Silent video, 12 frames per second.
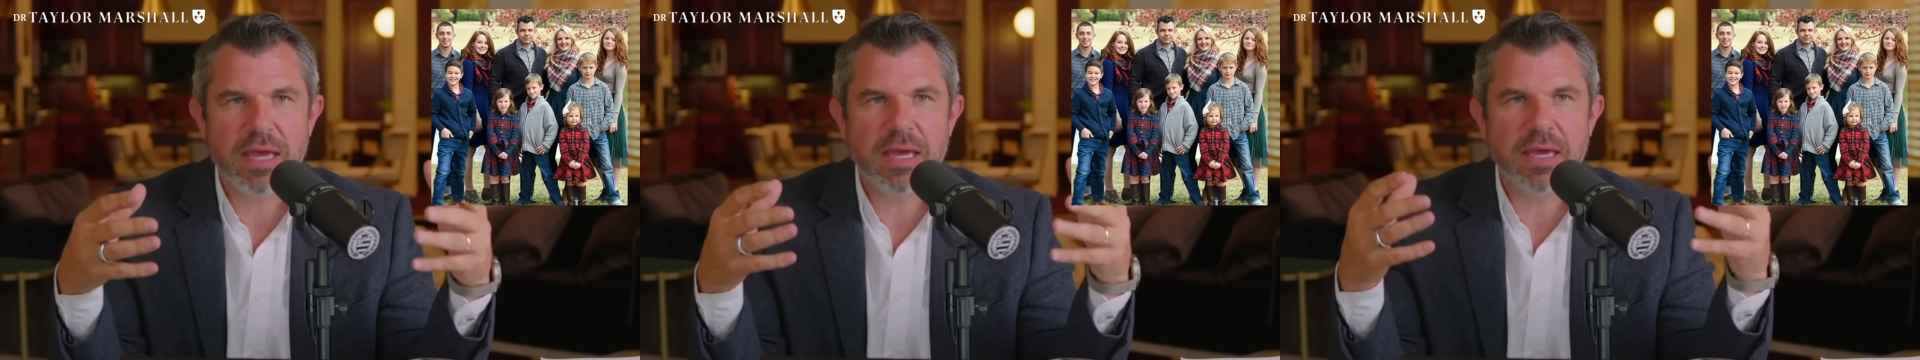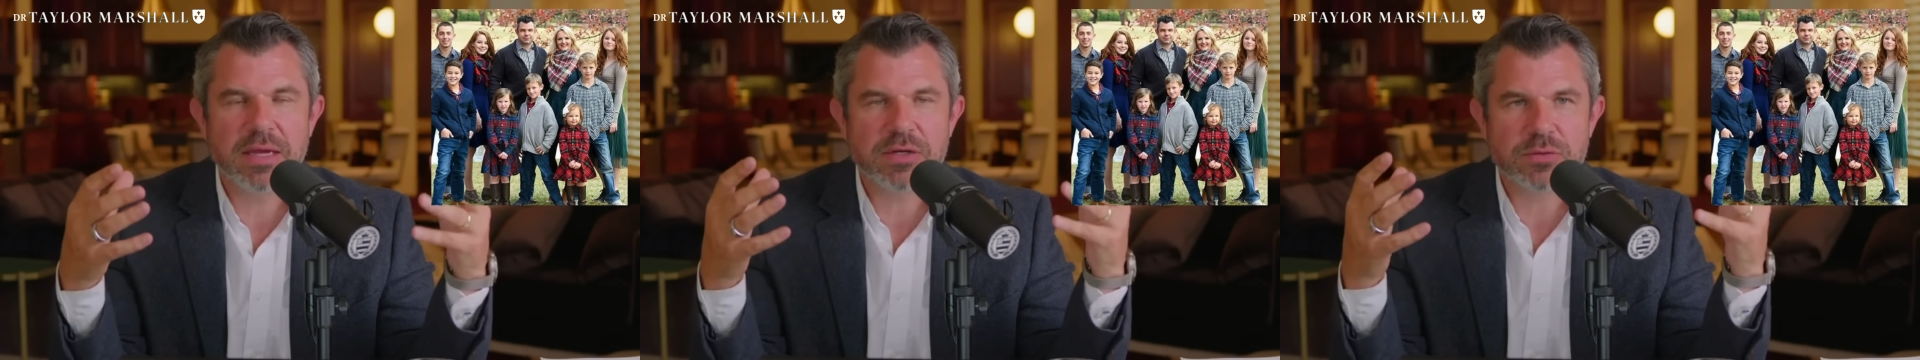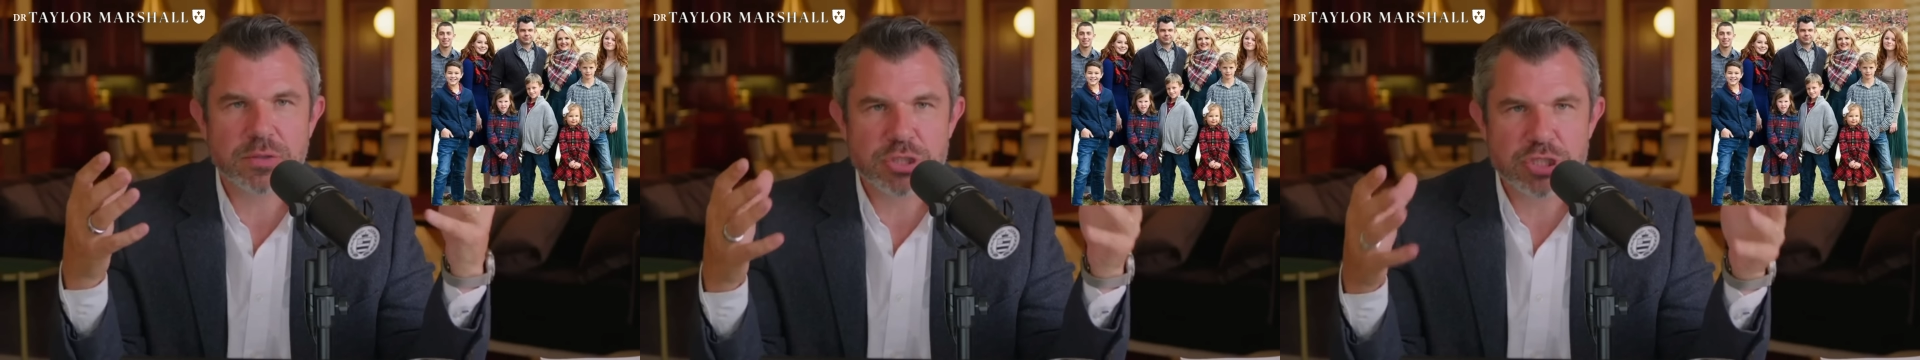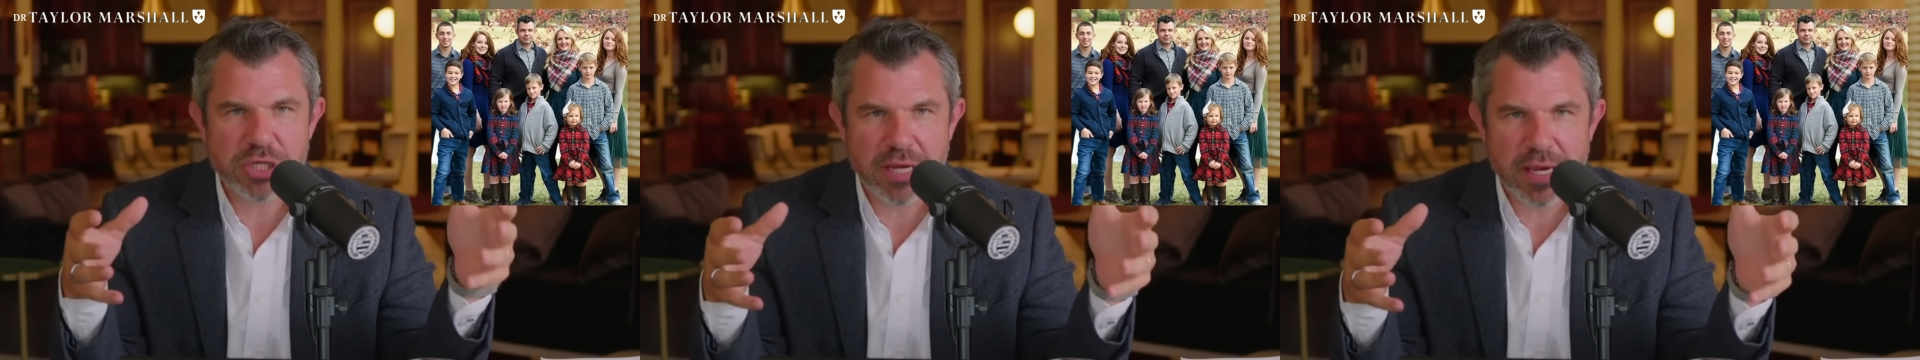and
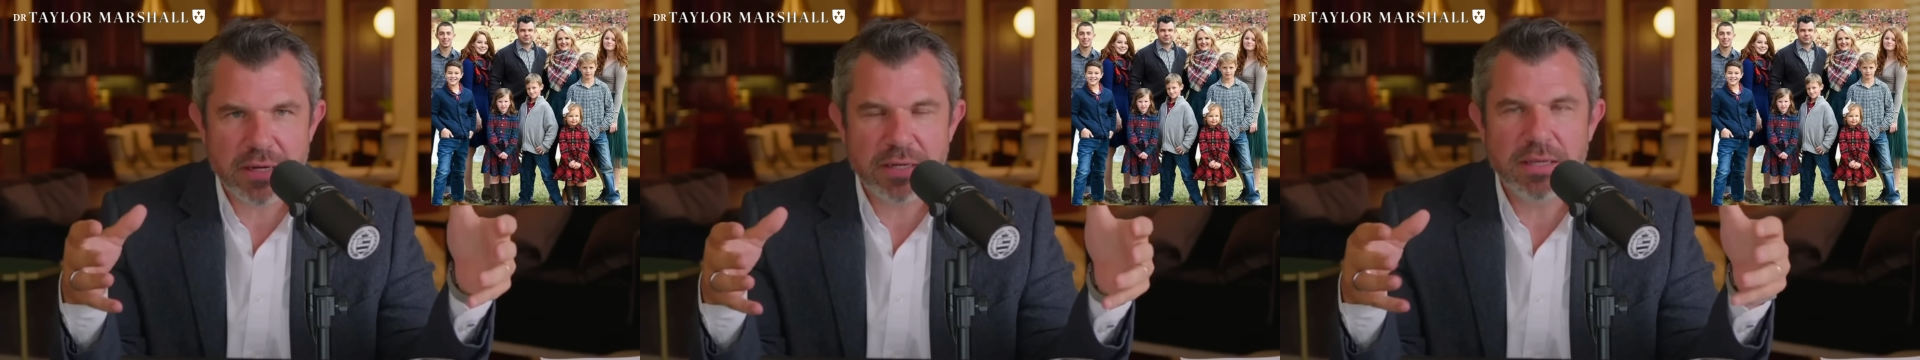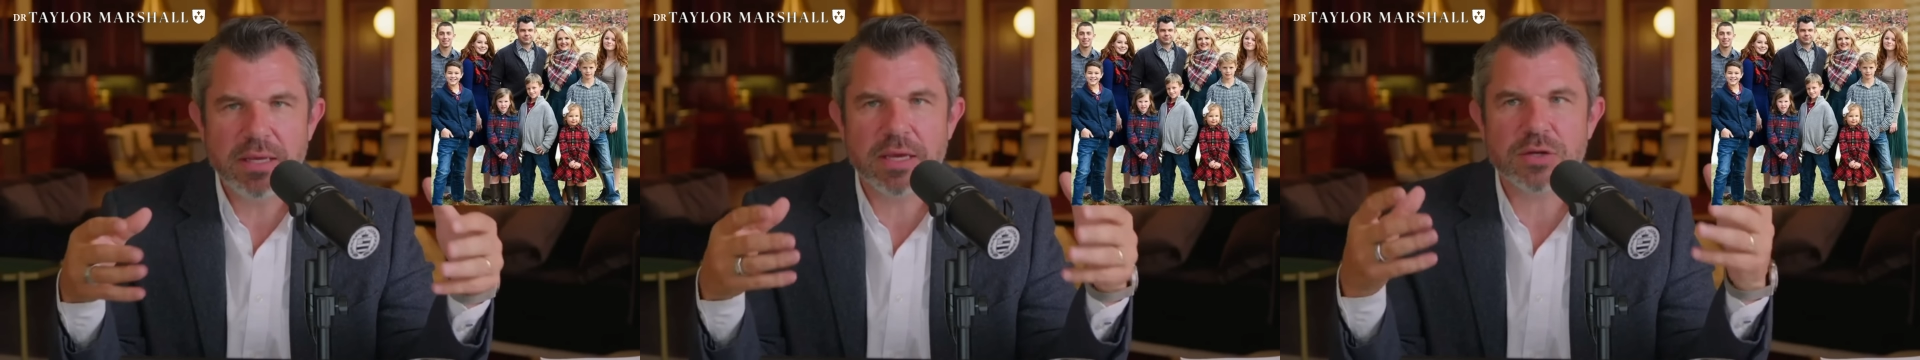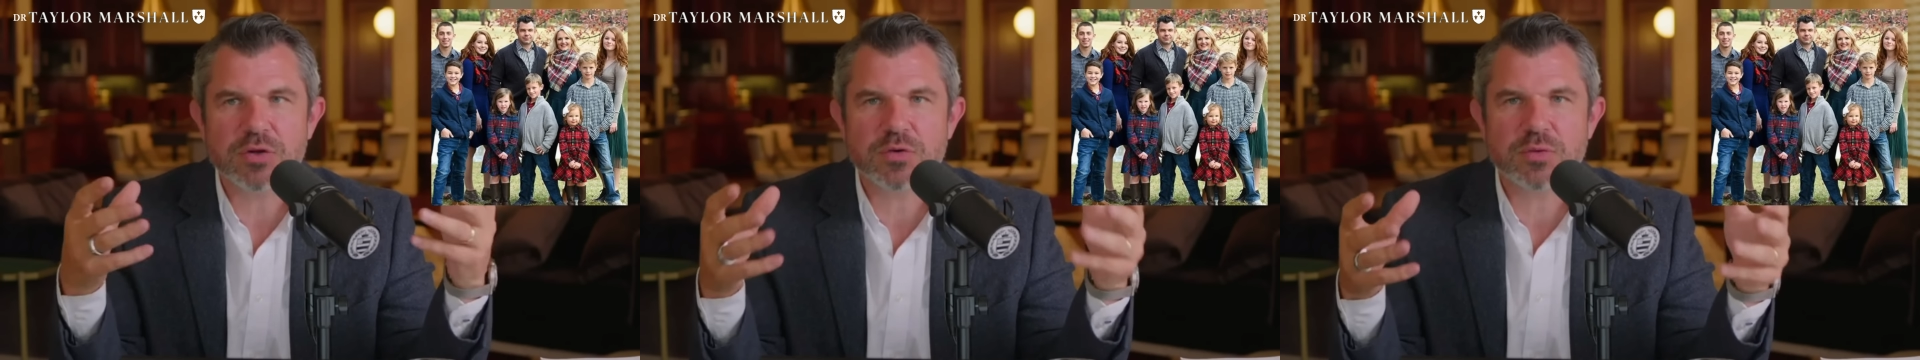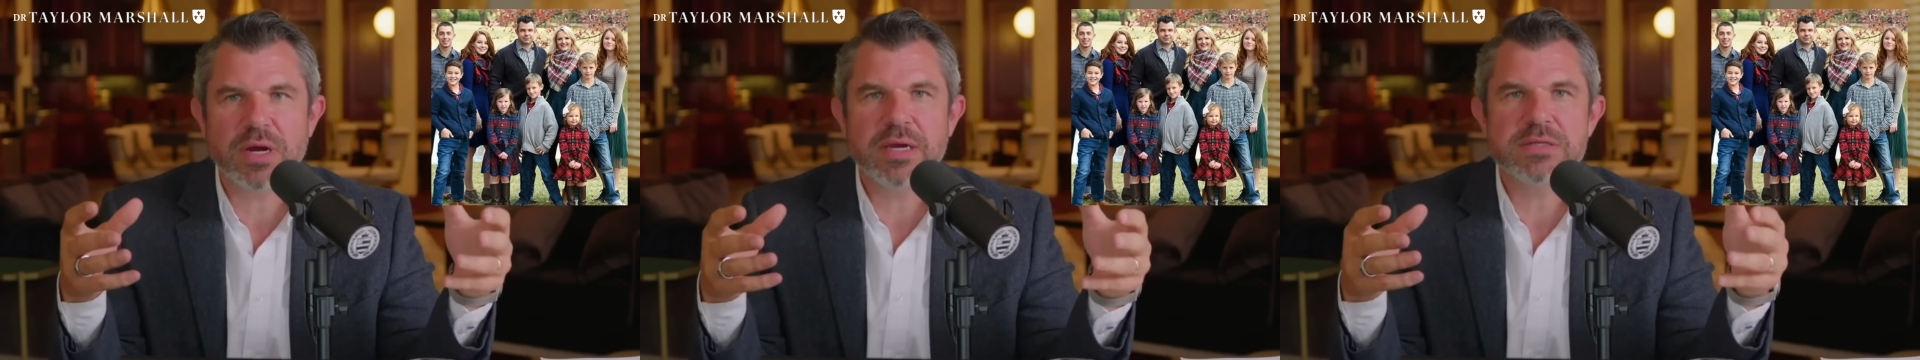Christianity and
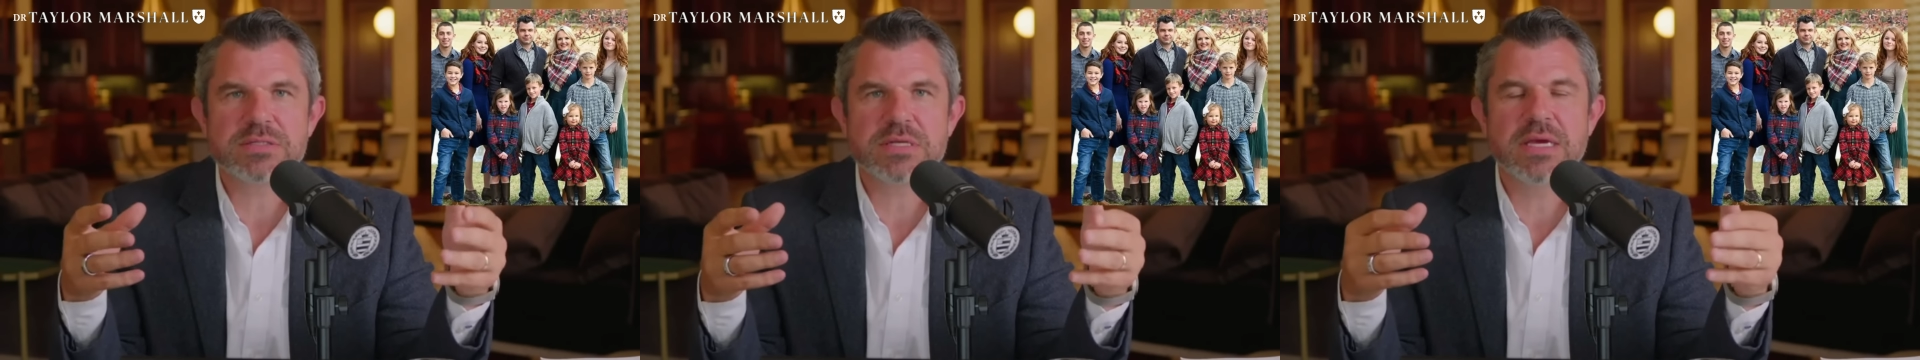Christ